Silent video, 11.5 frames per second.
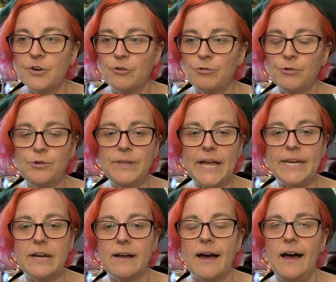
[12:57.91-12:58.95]
cruel
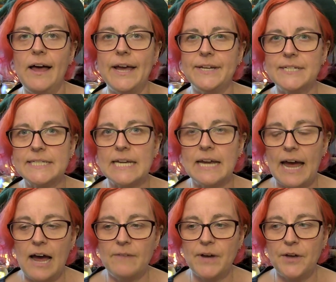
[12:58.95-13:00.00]
and unkind to
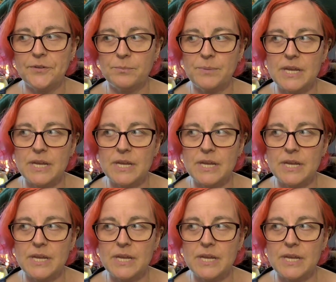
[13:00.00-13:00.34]
have other